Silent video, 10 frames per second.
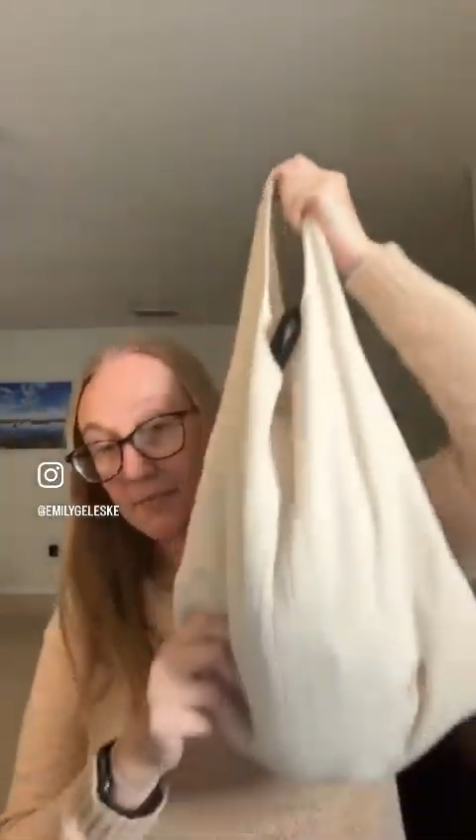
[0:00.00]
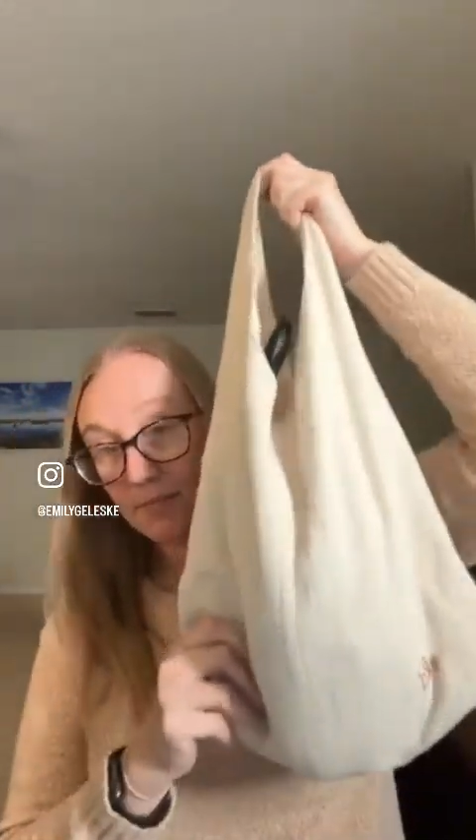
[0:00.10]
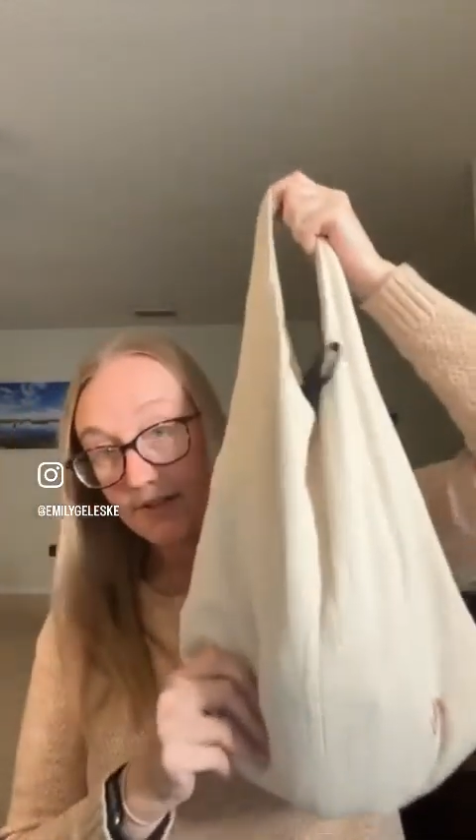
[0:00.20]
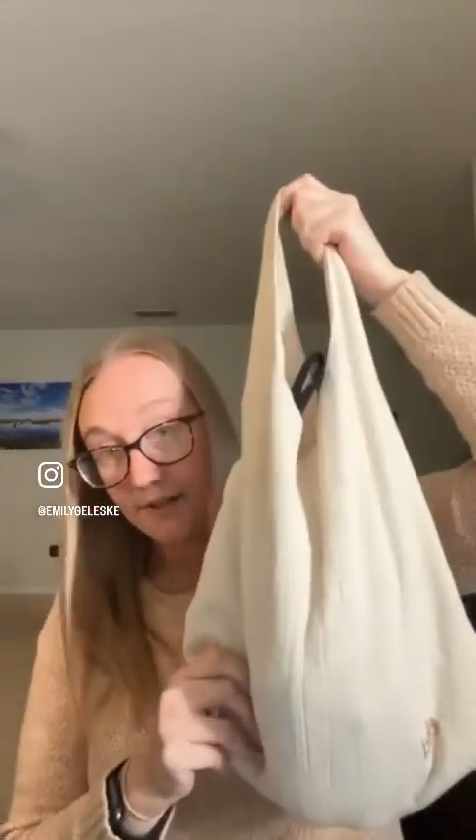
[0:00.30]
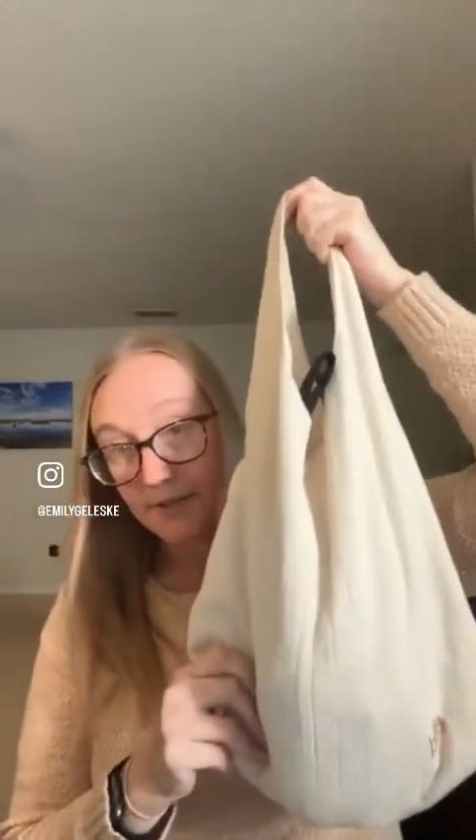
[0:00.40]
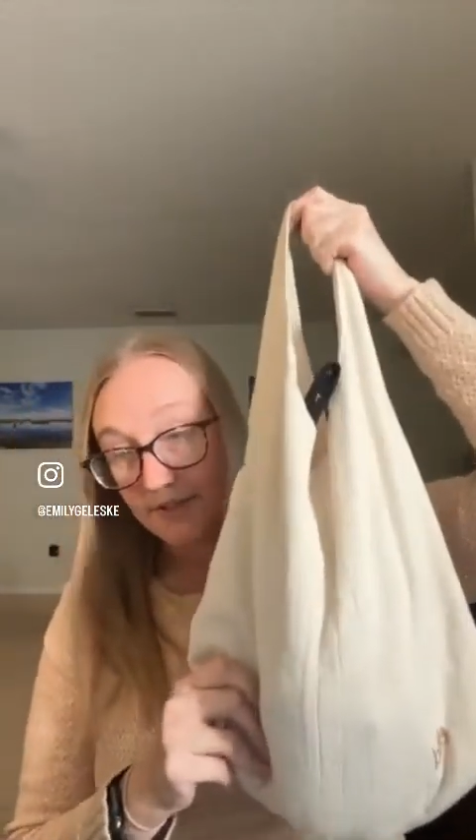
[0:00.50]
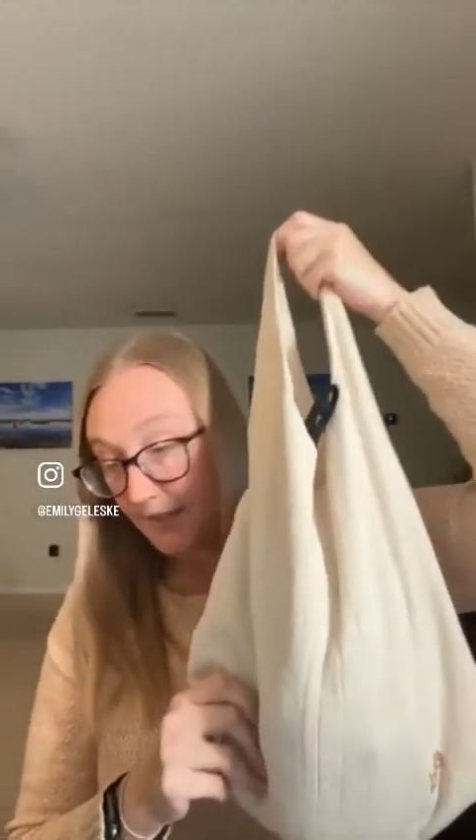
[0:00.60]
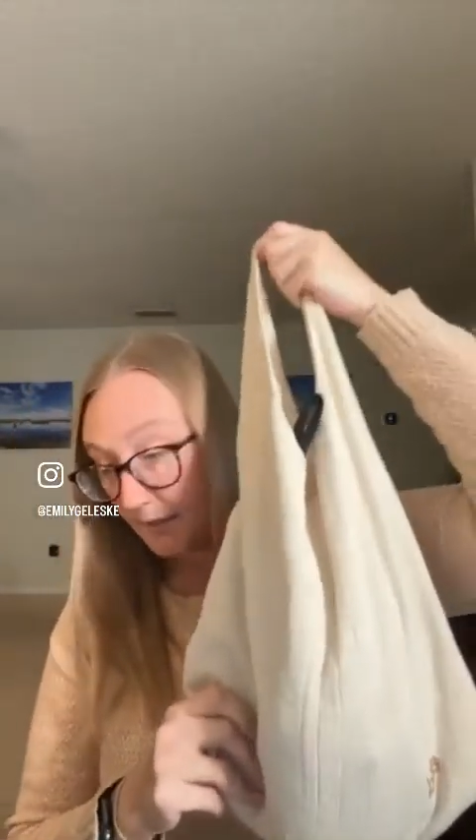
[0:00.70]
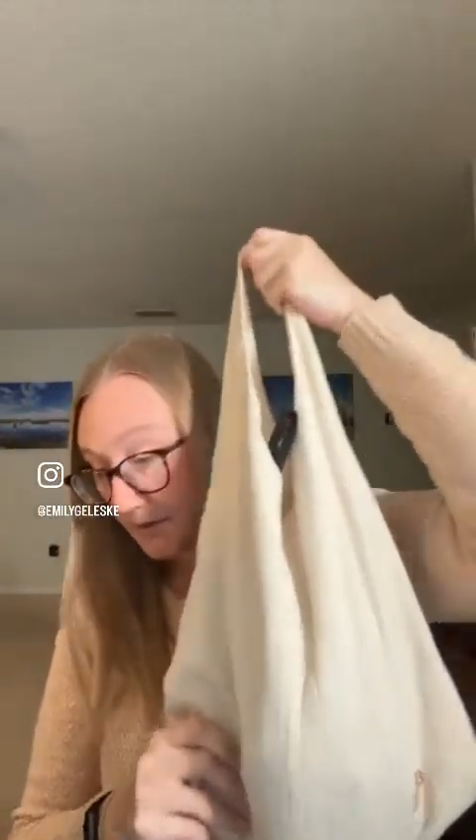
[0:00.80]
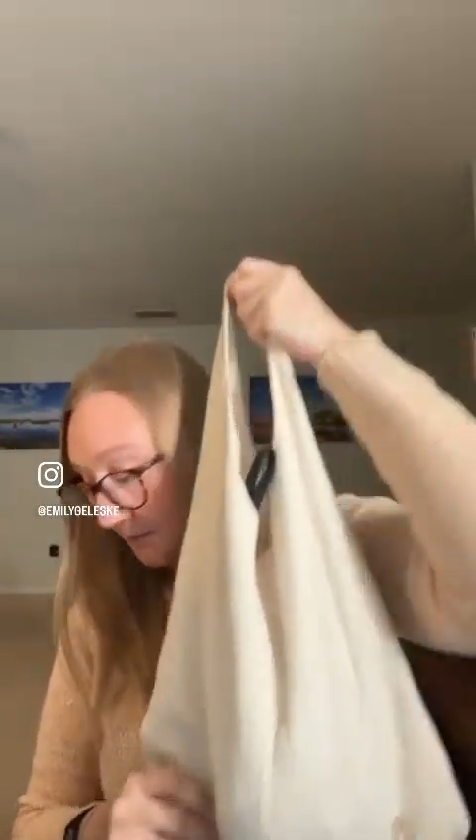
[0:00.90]
been really
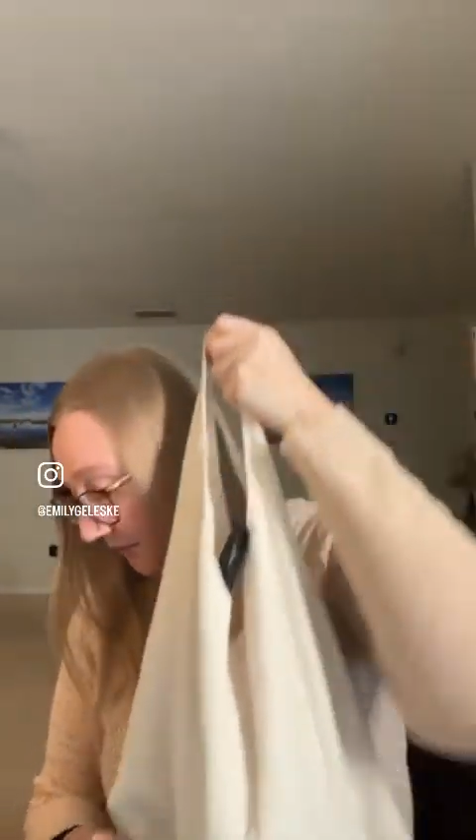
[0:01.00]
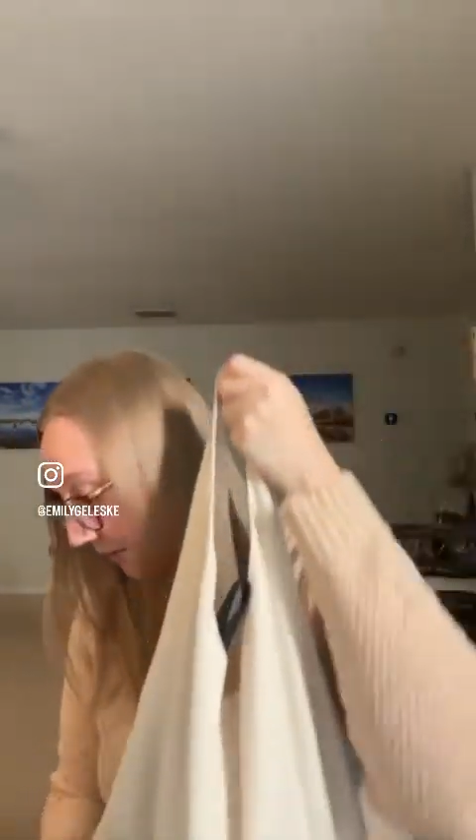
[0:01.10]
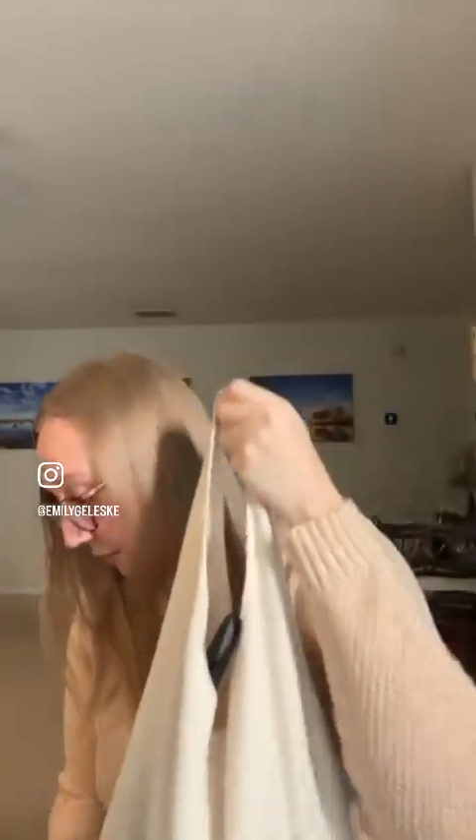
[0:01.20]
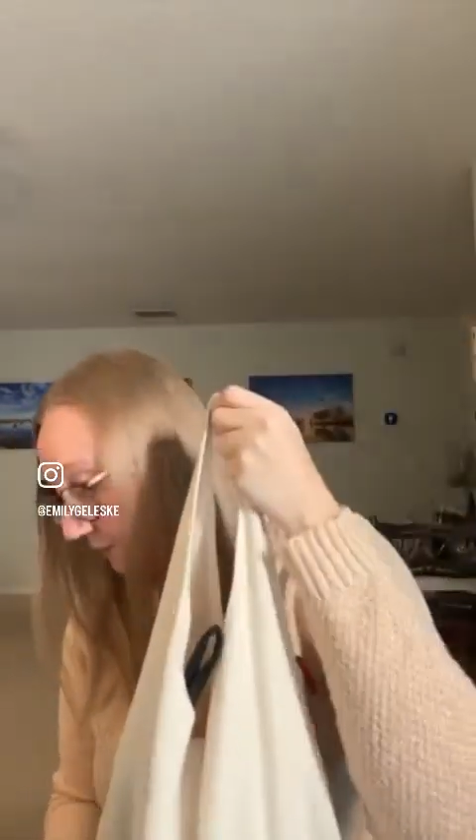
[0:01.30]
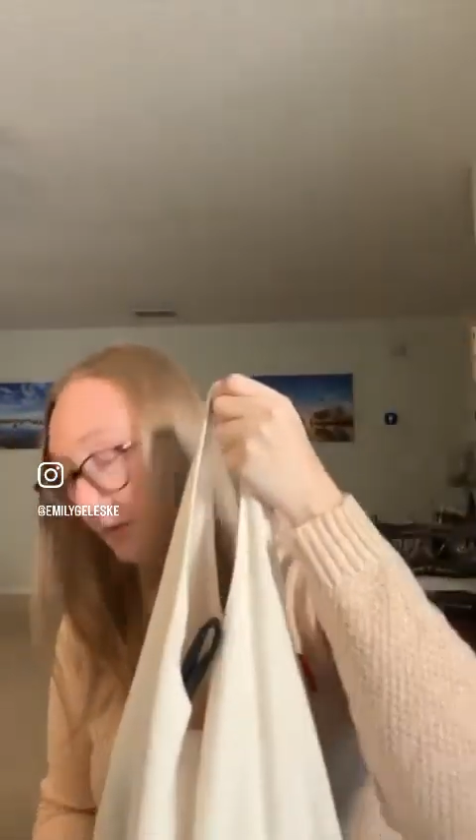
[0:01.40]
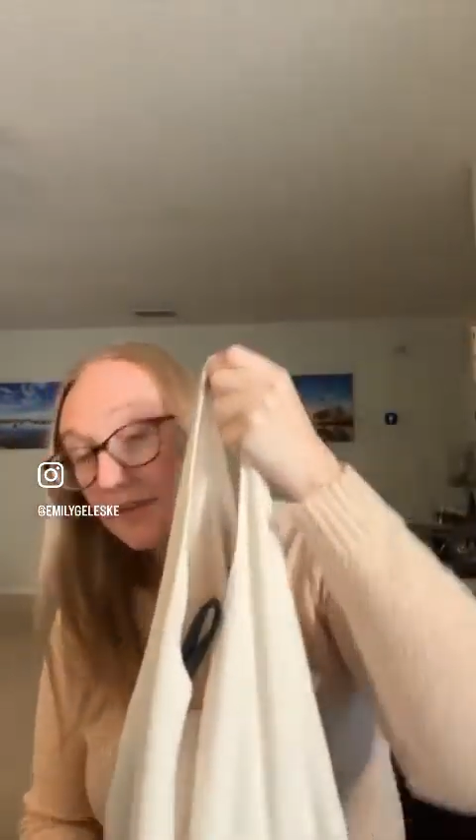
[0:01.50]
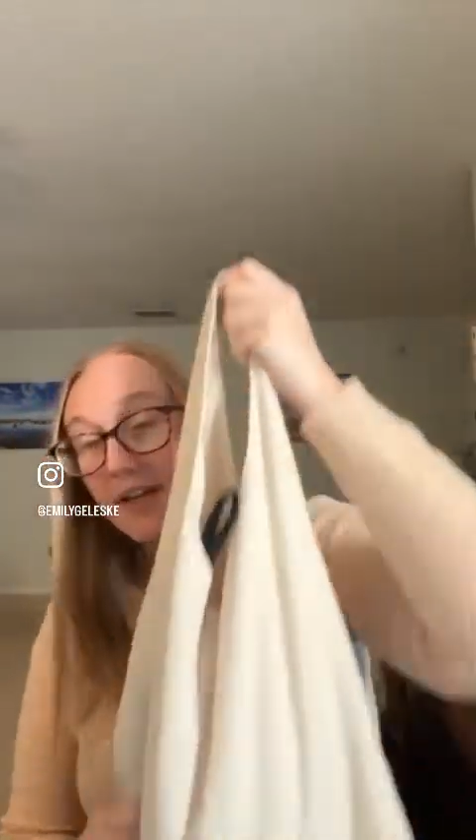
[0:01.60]
useful too,